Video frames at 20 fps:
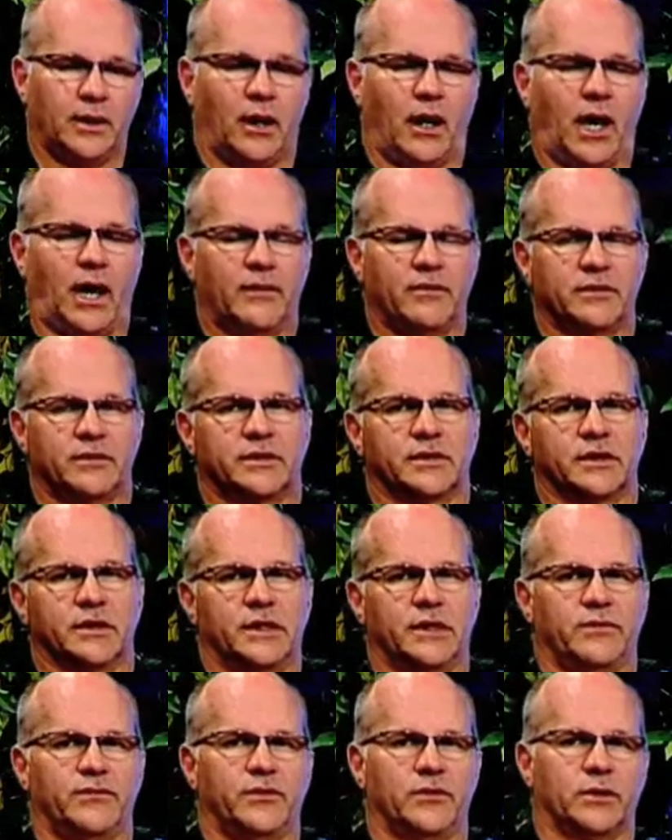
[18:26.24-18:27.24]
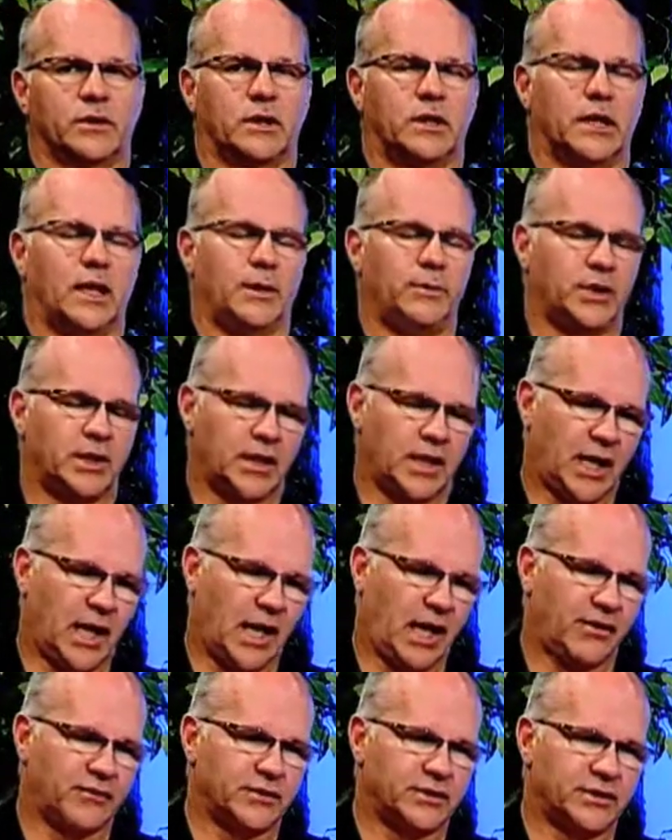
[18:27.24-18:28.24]
obviously, if you're claiming you
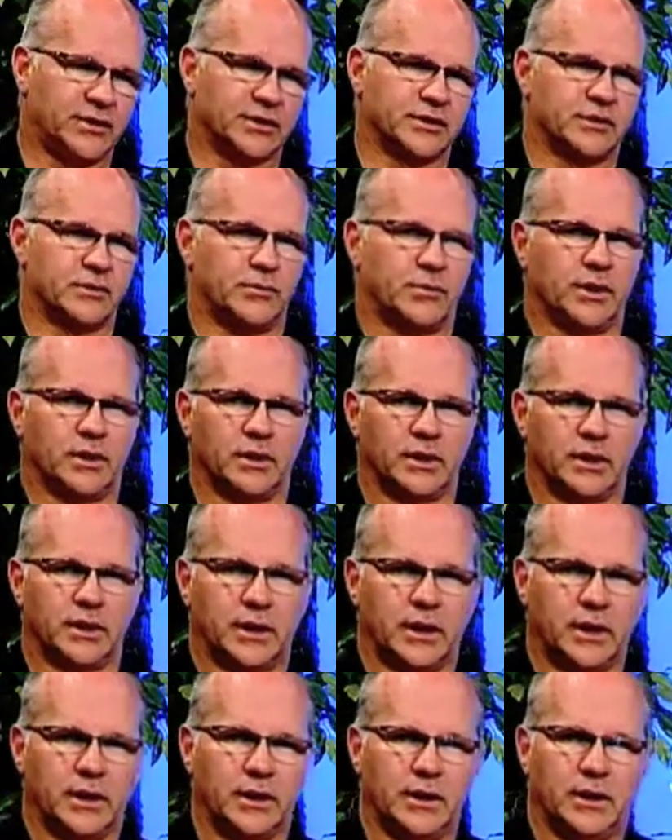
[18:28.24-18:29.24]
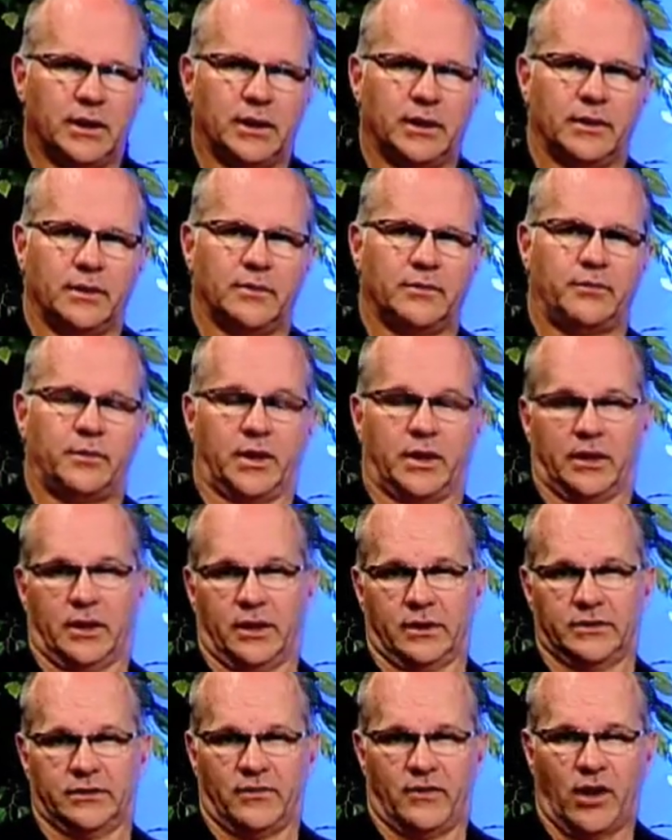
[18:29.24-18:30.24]
have a disability
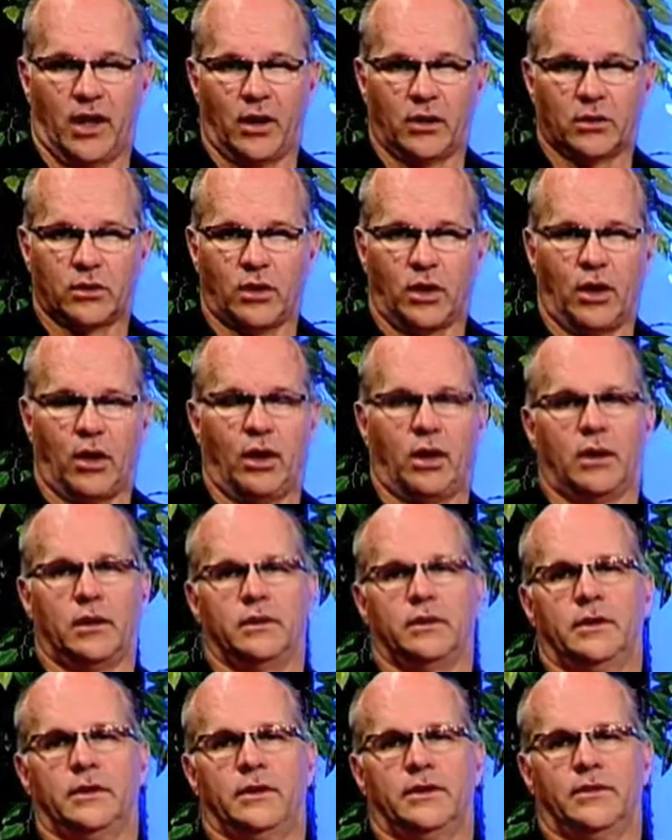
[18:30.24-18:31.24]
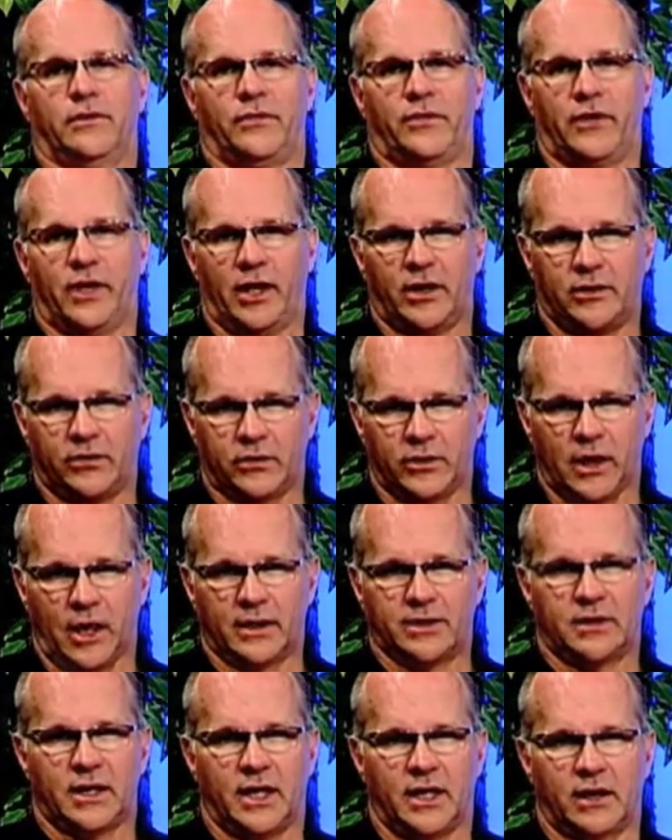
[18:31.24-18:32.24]
because of alcohol, then you're
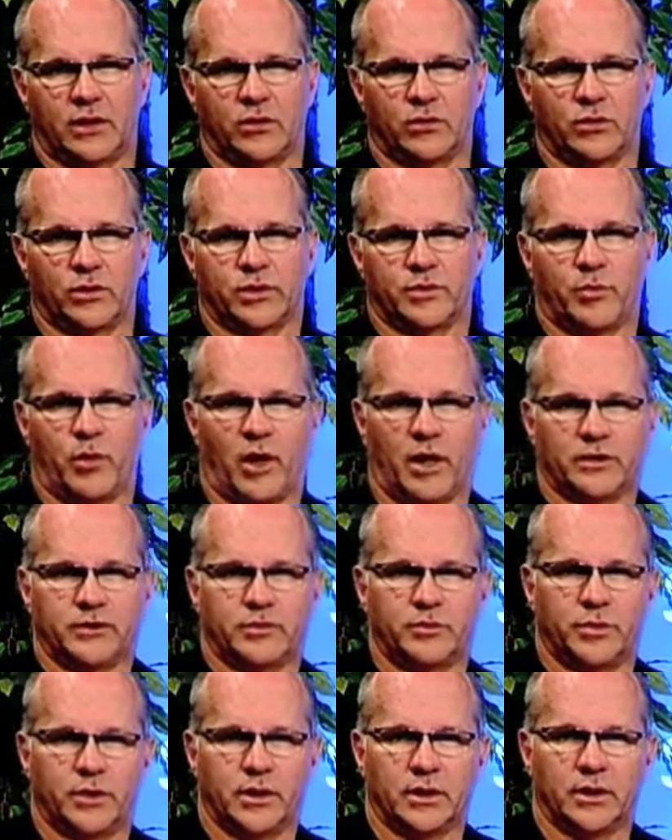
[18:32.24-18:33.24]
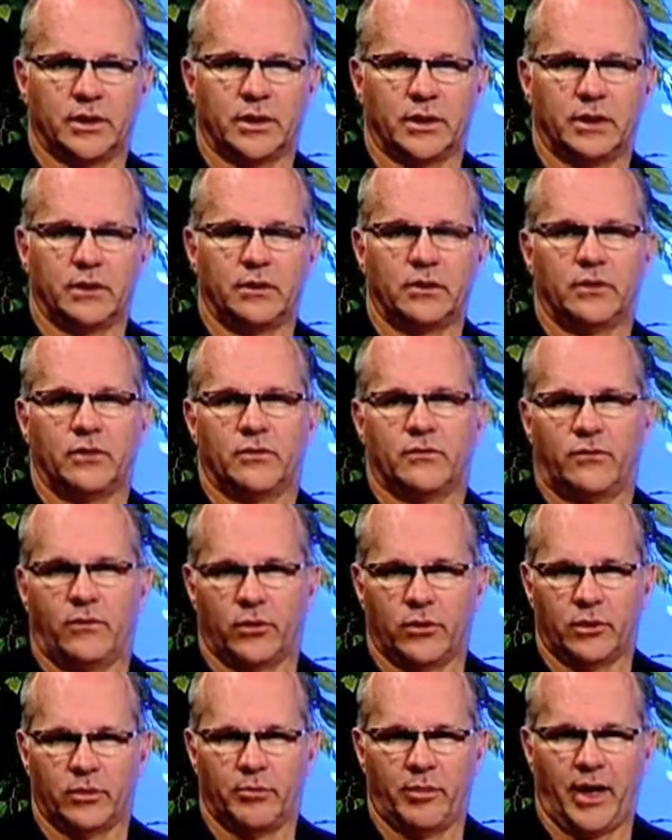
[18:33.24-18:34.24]
not taking responsibility
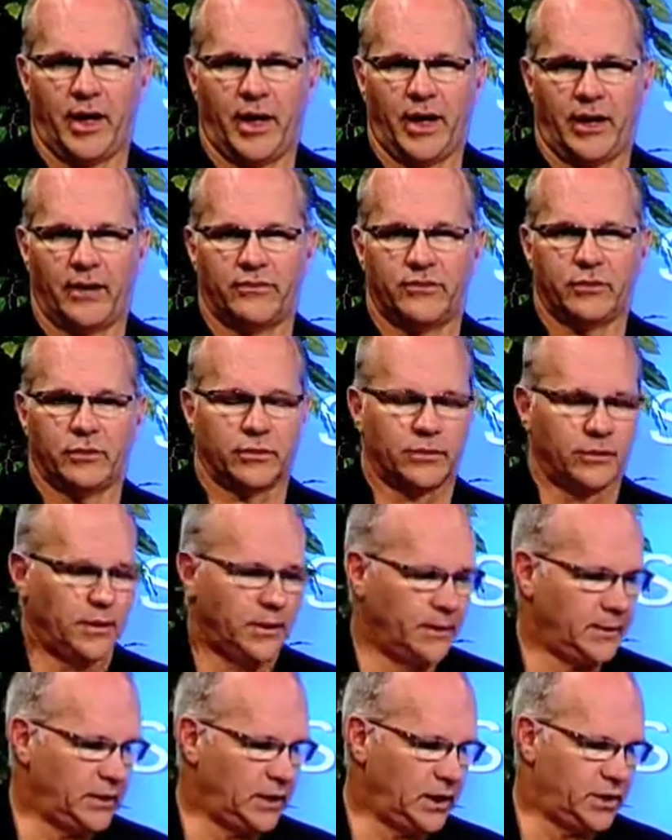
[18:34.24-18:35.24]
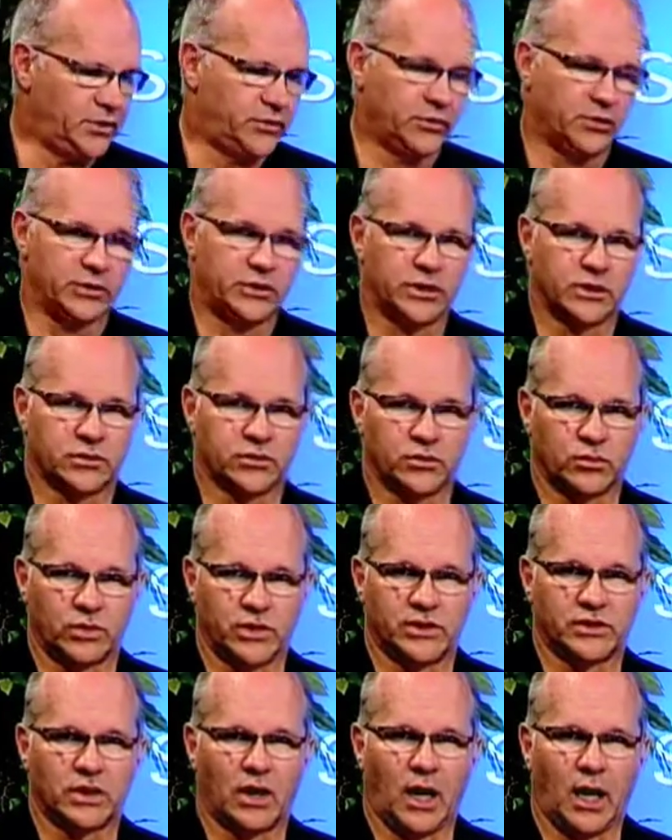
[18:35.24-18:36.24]
for your behavior. He should just
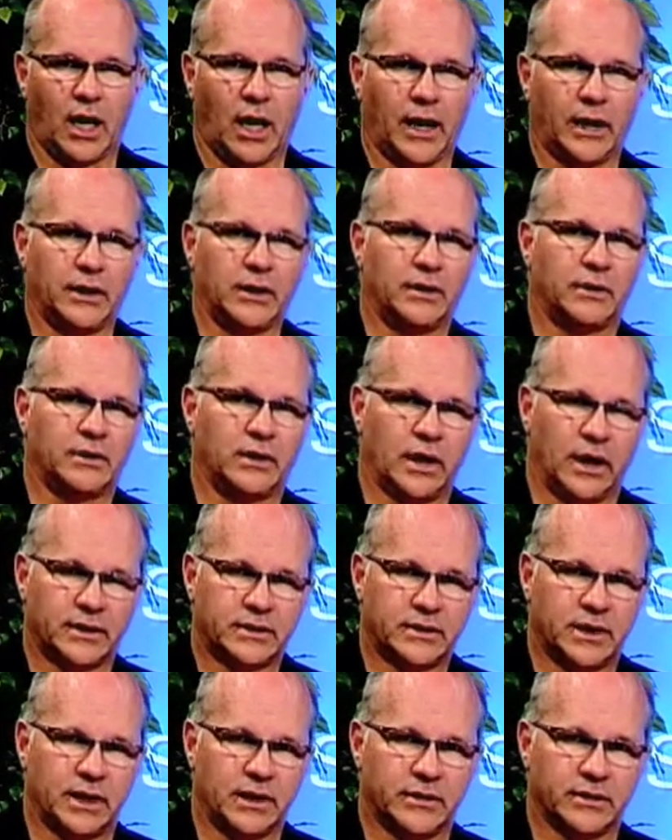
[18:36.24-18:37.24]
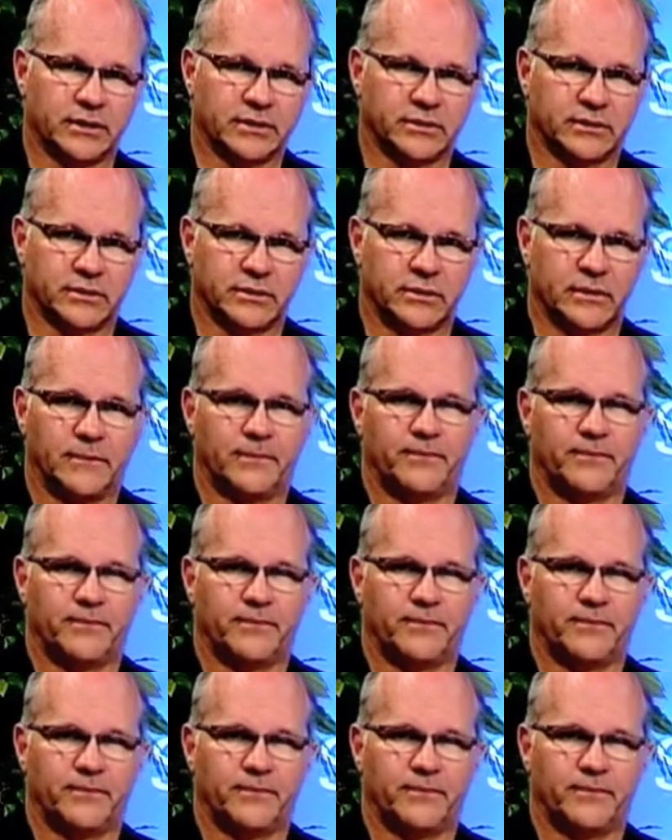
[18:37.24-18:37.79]
resign, not take this,